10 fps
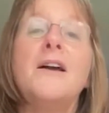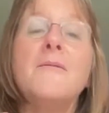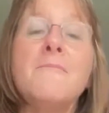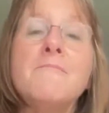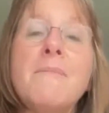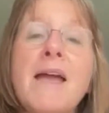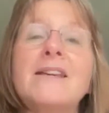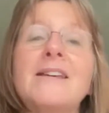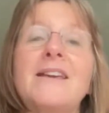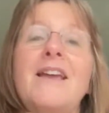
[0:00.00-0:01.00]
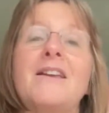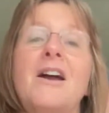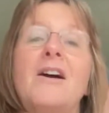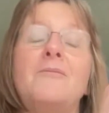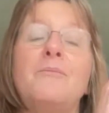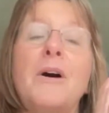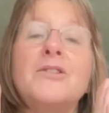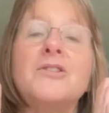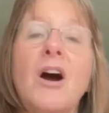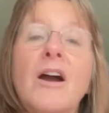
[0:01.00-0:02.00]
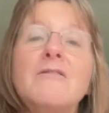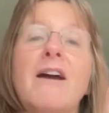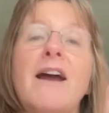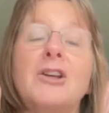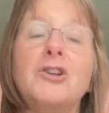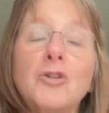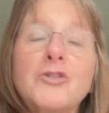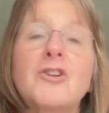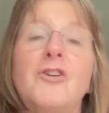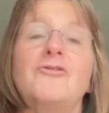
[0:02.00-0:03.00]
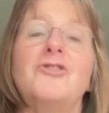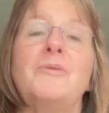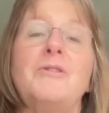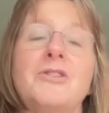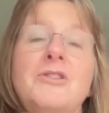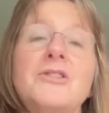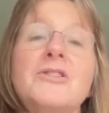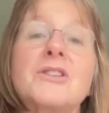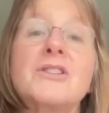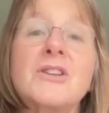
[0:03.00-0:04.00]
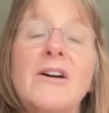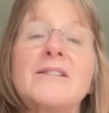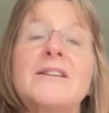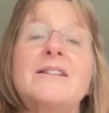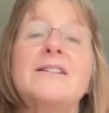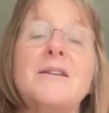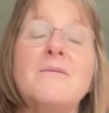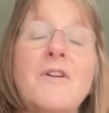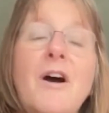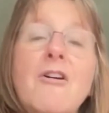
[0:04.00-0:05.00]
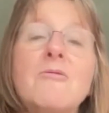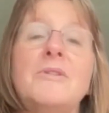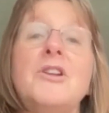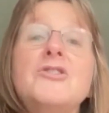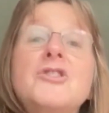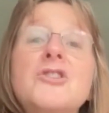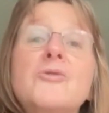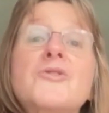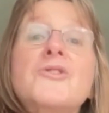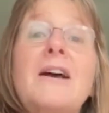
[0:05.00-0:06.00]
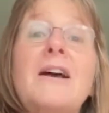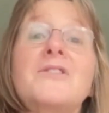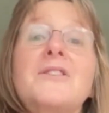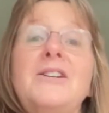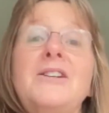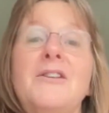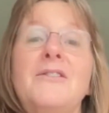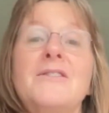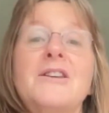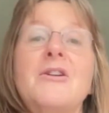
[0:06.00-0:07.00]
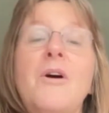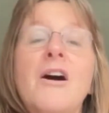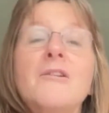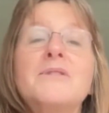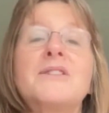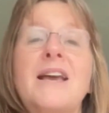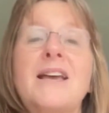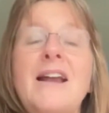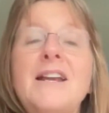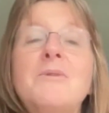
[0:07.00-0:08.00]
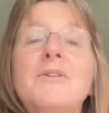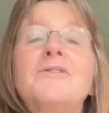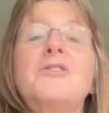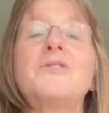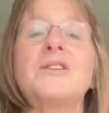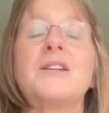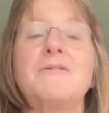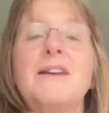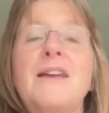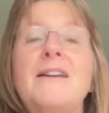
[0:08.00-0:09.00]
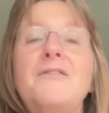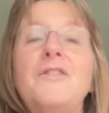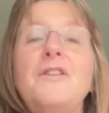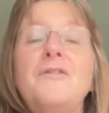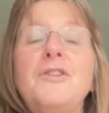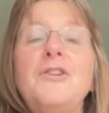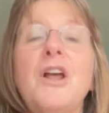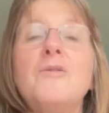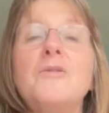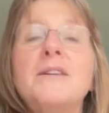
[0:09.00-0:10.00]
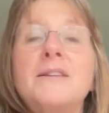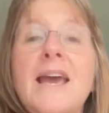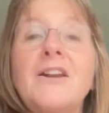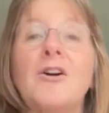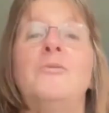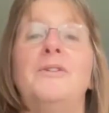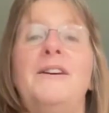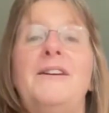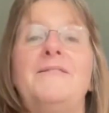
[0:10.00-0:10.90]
making a direct good contribution to society, to the environment, and to yourselves and each other. So I would say anyone considering it, if get on with it.